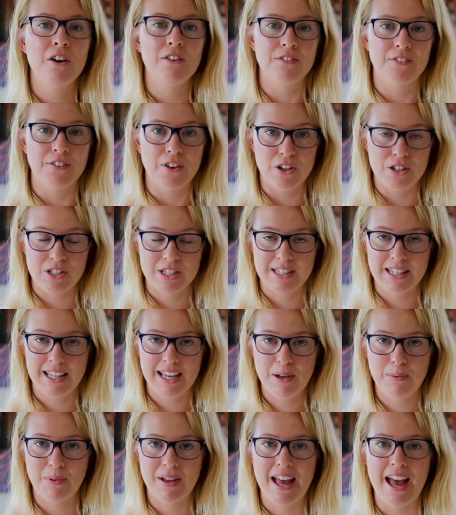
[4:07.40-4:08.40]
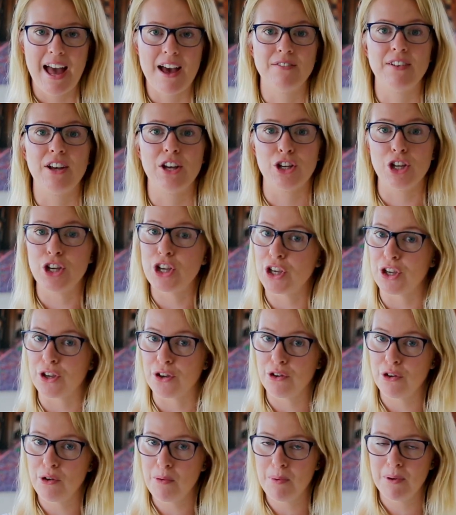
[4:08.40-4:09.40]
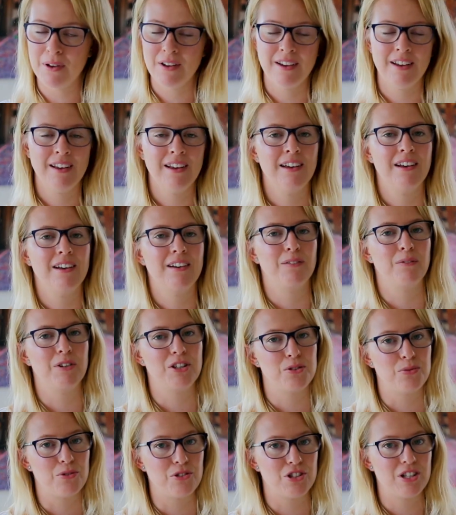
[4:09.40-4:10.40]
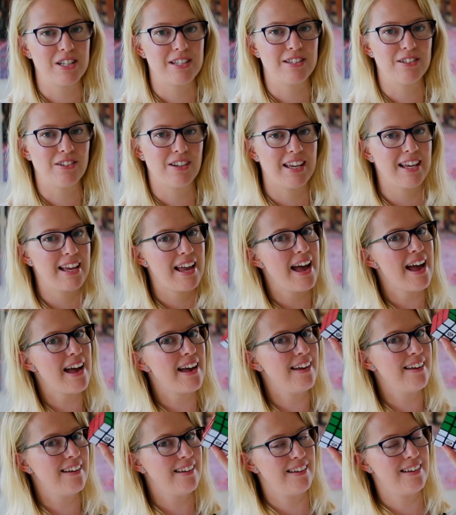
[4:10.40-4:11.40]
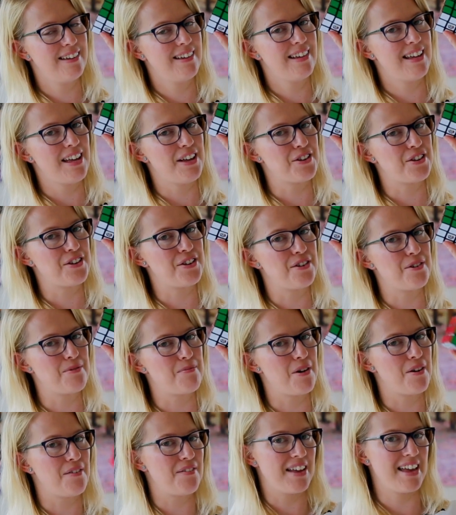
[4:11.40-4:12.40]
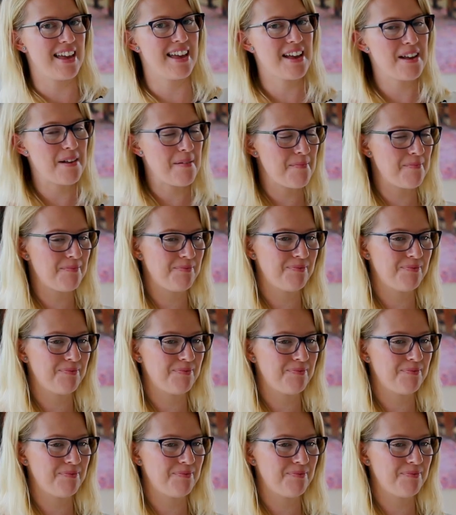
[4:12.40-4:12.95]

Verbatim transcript: Firstly, we have a cube, which we're just looking at, a cube over here.